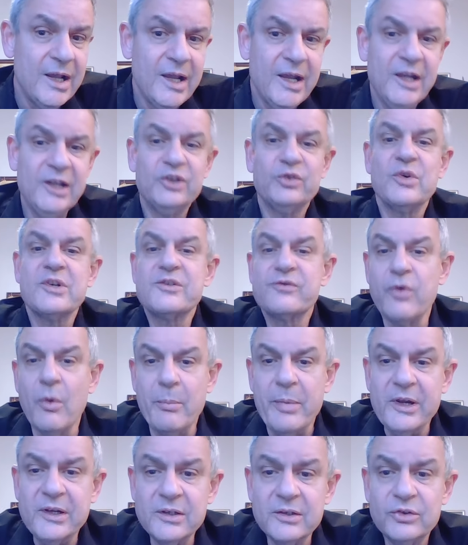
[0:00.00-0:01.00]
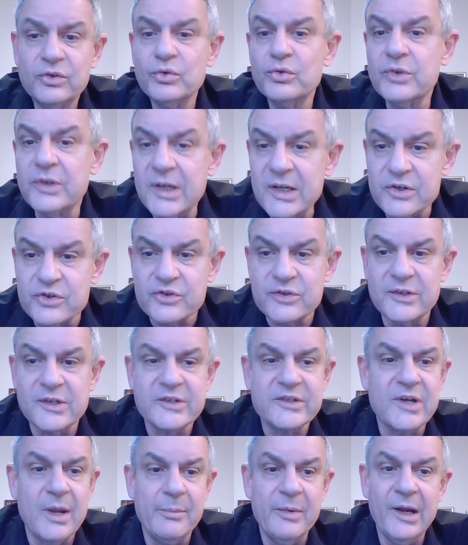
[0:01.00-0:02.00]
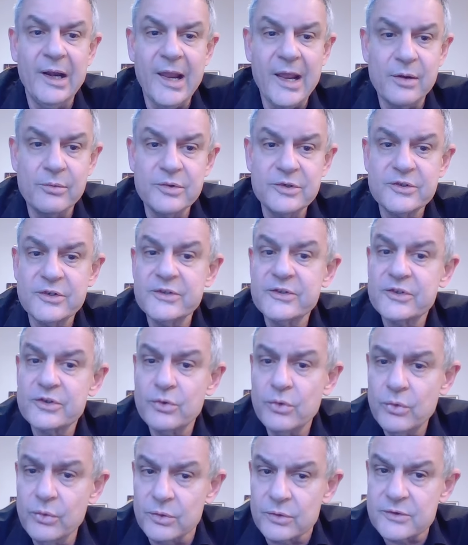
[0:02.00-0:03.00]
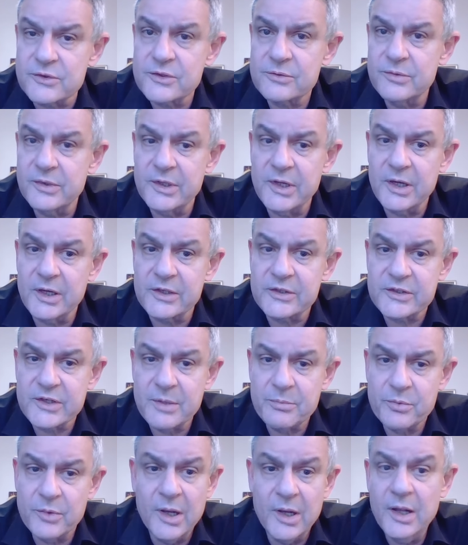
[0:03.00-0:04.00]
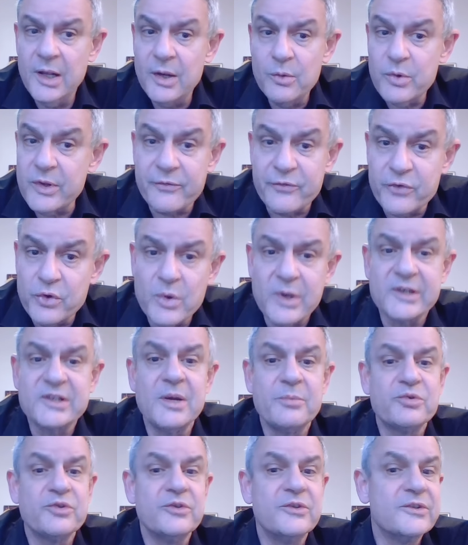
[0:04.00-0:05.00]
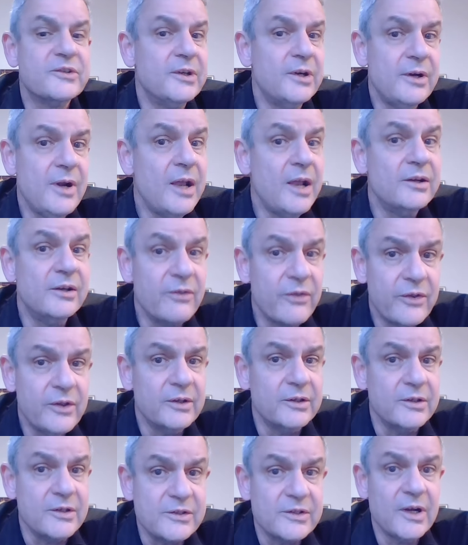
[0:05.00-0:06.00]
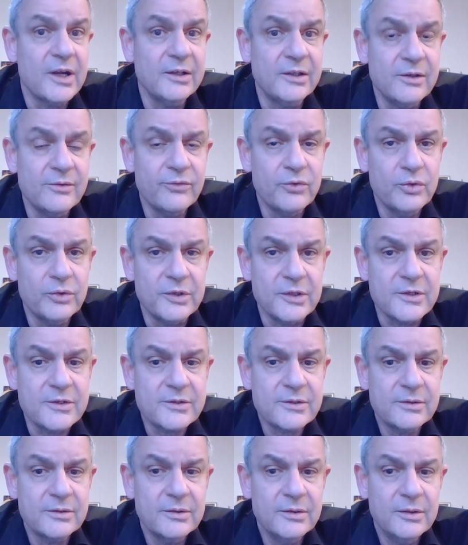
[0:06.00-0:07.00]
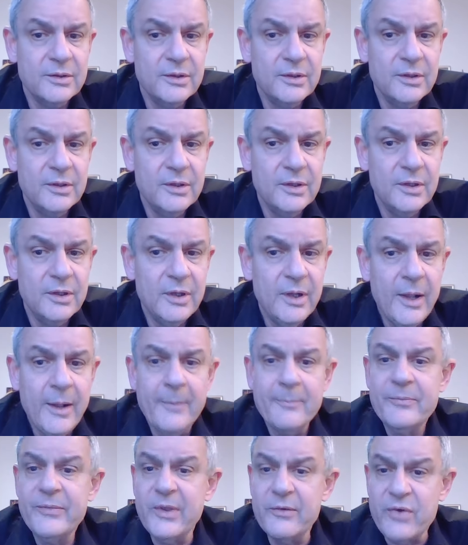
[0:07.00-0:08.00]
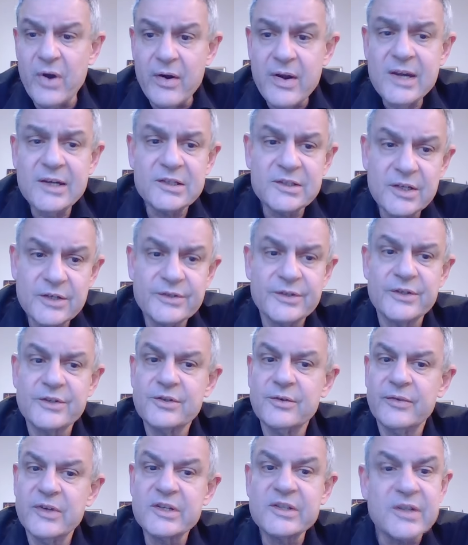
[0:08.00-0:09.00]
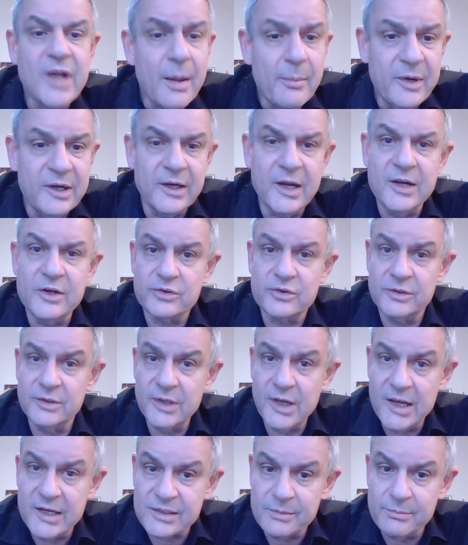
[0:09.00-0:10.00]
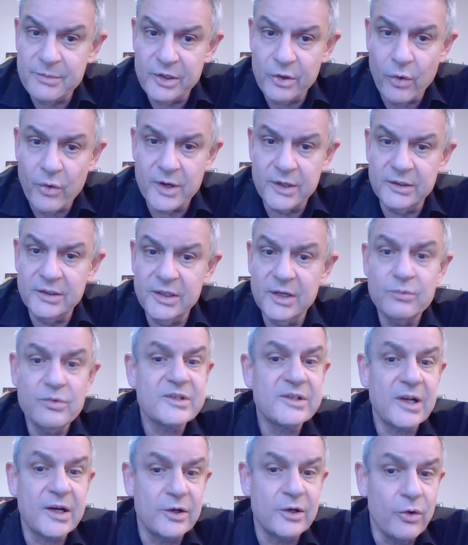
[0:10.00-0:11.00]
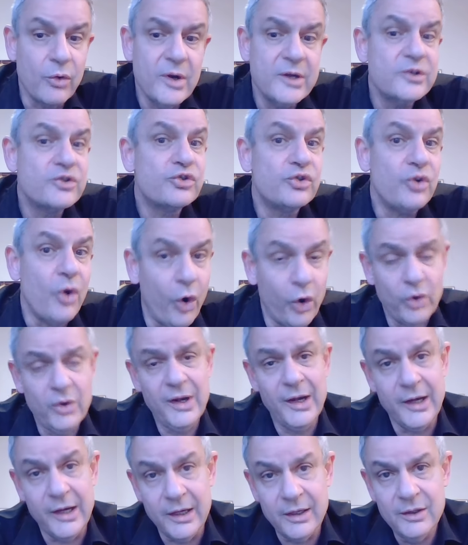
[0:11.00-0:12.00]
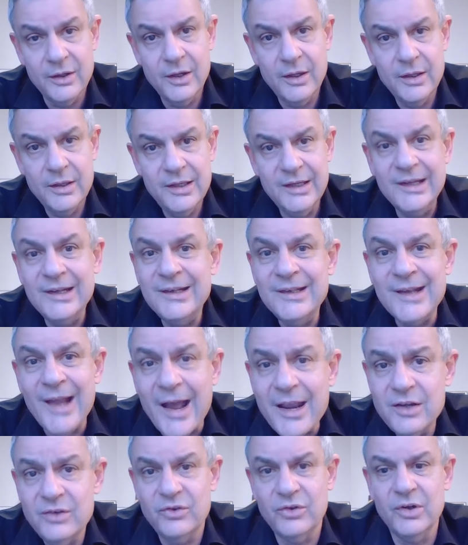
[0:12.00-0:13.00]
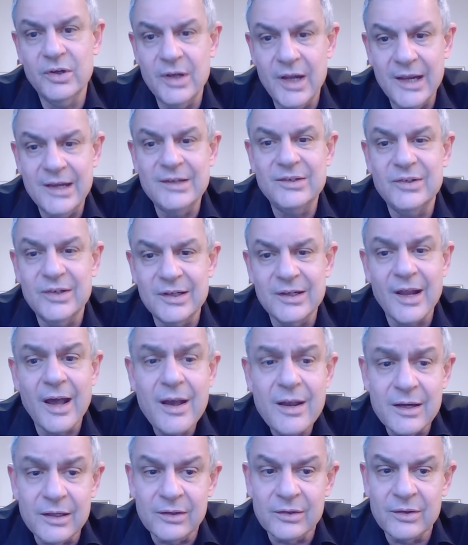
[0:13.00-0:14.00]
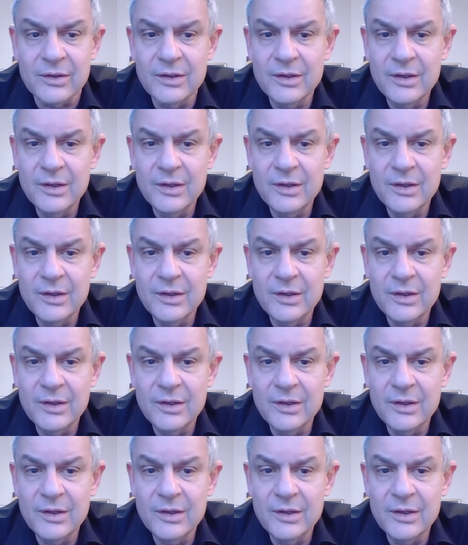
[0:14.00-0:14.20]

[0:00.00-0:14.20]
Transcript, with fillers: it was forbidden to teach the Sami language in schools, with, the except, with a few exceptions in the nineteen thirties and nineteen forties. The very existence of the Sami nation as a minority was acknowledged only in nineteen eighty-nine,